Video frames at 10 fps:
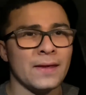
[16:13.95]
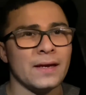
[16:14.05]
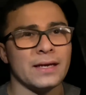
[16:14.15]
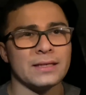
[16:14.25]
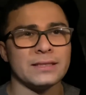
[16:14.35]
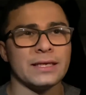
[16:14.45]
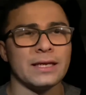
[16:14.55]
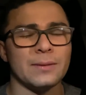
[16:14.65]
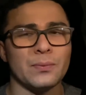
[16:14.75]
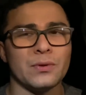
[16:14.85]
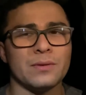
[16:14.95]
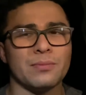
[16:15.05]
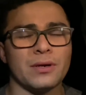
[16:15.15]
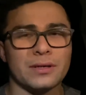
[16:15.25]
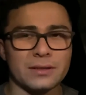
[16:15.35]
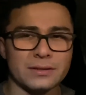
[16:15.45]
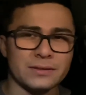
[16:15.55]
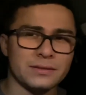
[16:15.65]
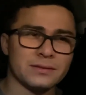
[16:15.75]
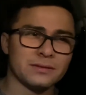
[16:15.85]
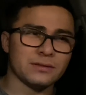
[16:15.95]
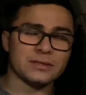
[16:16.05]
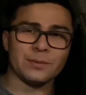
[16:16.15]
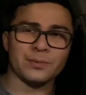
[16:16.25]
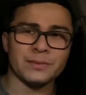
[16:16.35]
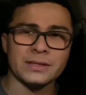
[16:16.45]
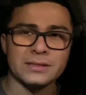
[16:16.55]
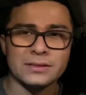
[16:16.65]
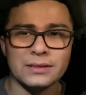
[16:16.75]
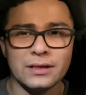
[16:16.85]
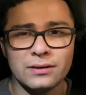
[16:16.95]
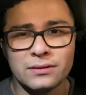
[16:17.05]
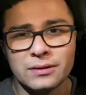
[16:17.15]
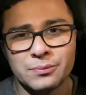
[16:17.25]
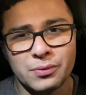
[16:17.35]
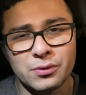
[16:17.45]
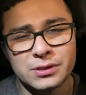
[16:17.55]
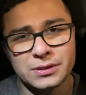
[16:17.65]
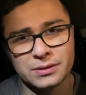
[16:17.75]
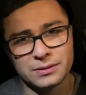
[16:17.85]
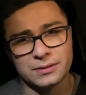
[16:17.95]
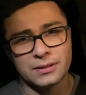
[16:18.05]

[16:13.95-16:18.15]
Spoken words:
I can't take any products or supplements other than protein.